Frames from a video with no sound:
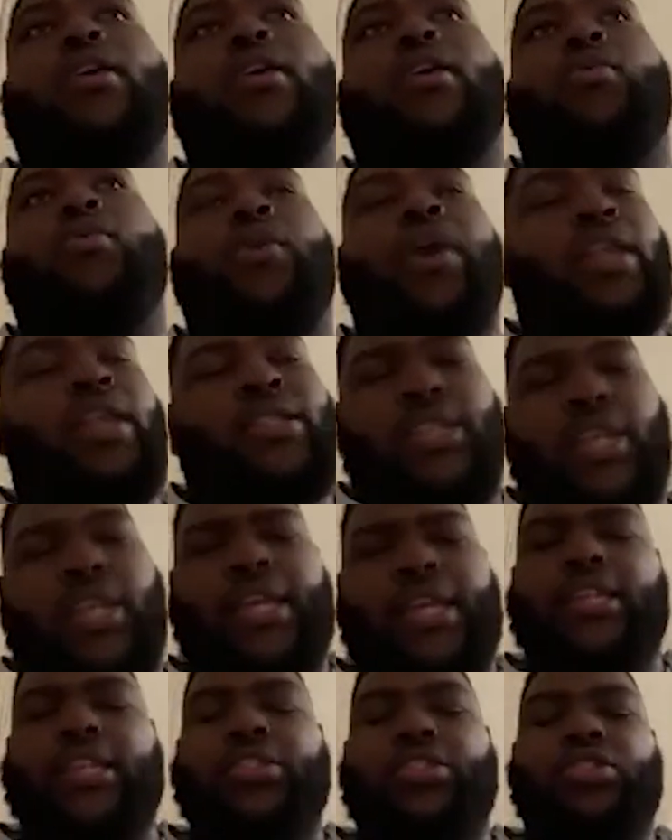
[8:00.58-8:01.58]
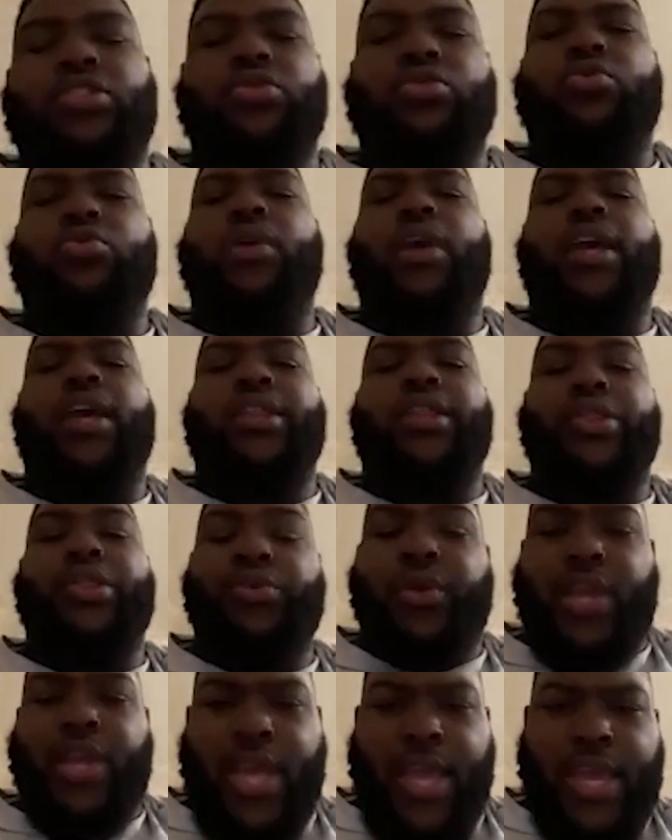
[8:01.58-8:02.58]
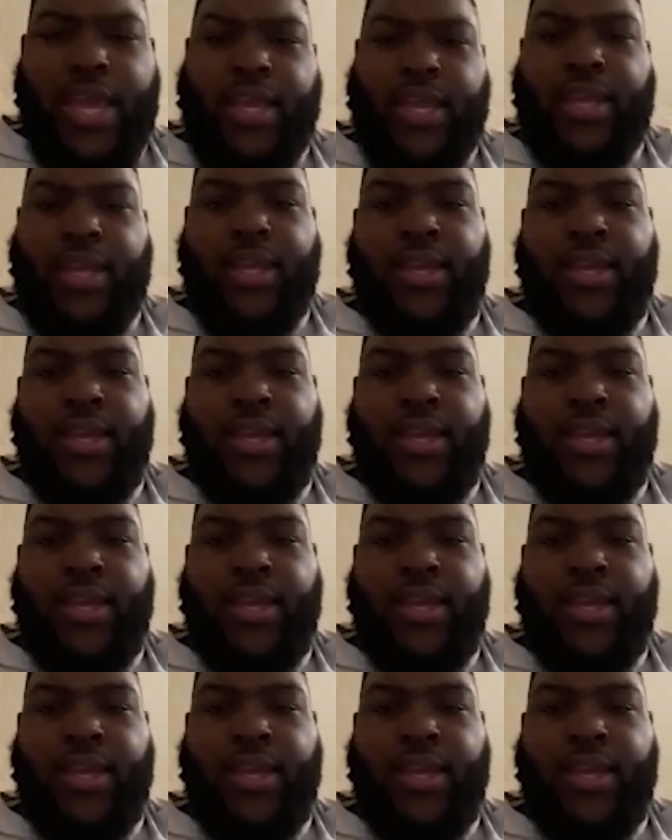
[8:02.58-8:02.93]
went into at 380.